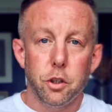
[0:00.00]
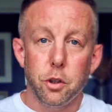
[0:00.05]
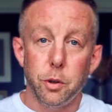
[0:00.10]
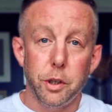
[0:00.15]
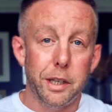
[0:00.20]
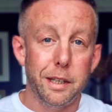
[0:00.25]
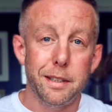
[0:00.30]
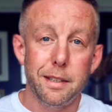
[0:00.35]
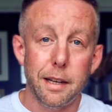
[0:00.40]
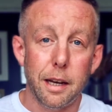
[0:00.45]
you
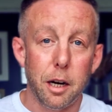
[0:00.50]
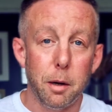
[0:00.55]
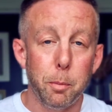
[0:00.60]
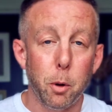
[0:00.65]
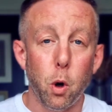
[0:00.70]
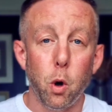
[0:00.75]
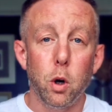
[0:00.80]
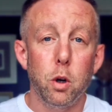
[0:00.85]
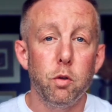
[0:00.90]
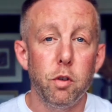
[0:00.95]
can set up
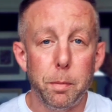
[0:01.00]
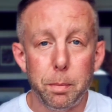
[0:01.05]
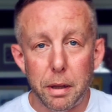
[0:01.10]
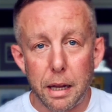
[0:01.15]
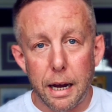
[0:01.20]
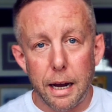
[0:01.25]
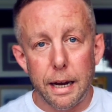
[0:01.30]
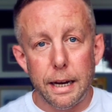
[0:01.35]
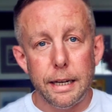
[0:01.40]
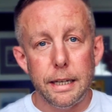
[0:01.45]
auto
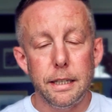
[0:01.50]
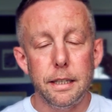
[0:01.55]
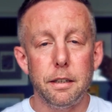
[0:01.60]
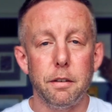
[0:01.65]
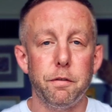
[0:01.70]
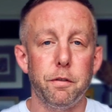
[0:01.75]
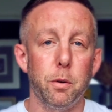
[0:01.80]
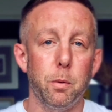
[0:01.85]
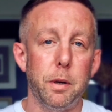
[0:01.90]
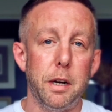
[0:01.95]
replies
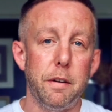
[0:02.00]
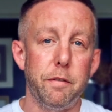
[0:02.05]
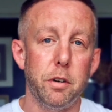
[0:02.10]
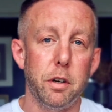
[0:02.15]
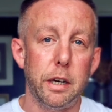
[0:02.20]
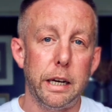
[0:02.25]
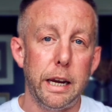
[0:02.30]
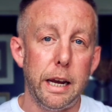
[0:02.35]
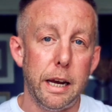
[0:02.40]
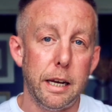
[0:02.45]
for whenever
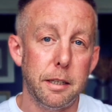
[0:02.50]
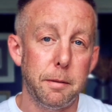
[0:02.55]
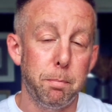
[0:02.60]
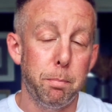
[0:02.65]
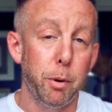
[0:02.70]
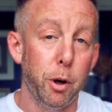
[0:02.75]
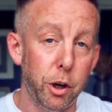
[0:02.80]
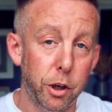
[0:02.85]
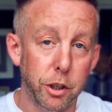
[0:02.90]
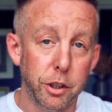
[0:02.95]
a guest
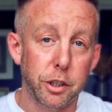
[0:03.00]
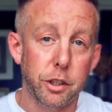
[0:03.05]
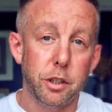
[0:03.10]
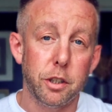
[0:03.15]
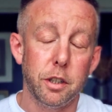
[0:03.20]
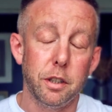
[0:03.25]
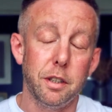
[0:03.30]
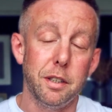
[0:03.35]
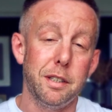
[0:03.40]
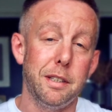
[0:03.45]

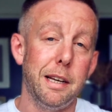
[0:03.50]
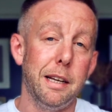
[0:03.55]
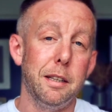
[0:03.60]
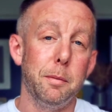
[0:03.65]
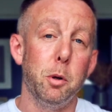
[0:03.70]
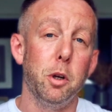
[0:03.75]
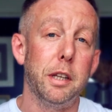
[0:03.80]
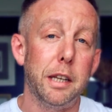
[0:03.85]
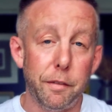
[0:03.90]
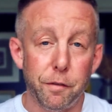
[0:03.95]
books to send them
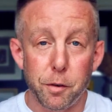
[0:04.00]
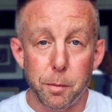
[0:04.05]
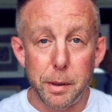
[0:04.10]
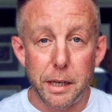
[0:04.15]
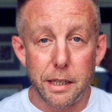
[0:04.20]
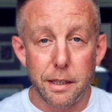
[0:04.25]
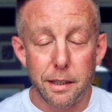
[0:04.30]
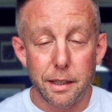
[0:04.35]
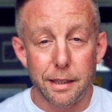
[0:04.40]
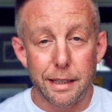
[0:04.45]
all the
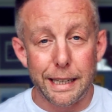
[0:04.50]
information that they